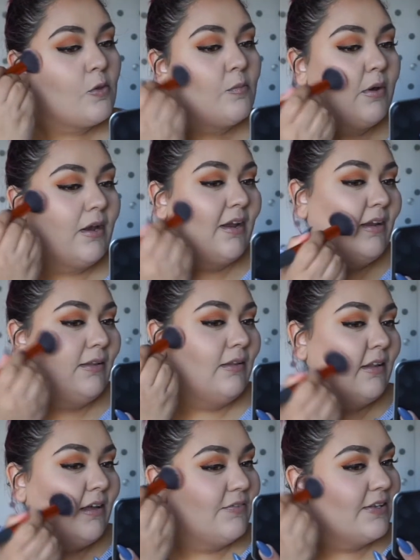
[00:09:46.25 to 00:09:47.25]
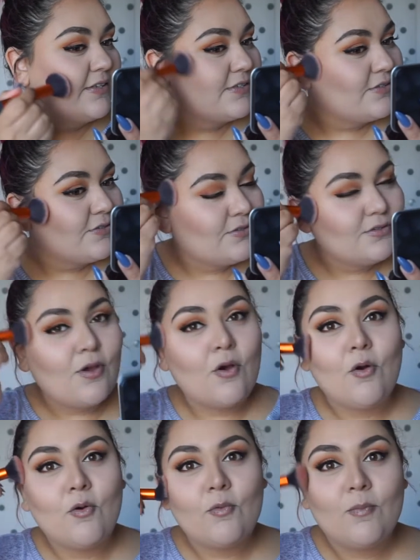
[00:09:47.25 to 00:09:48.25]
But I love it
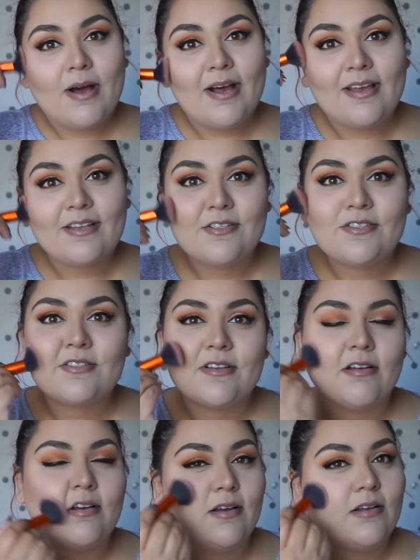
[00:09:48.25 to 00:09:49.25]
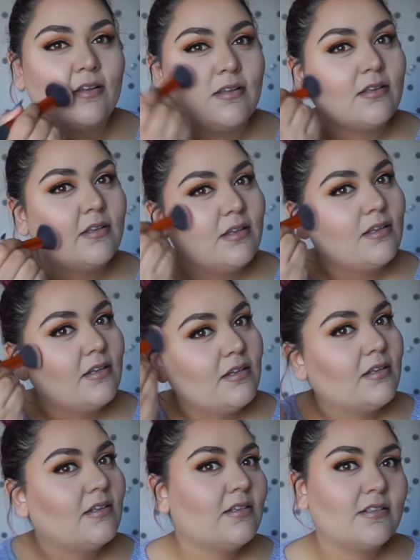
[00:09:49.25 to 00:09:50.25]
so much. Oh,
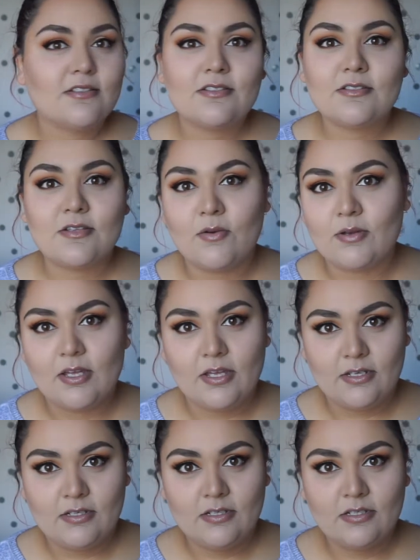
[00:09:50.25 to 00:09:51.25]
so good.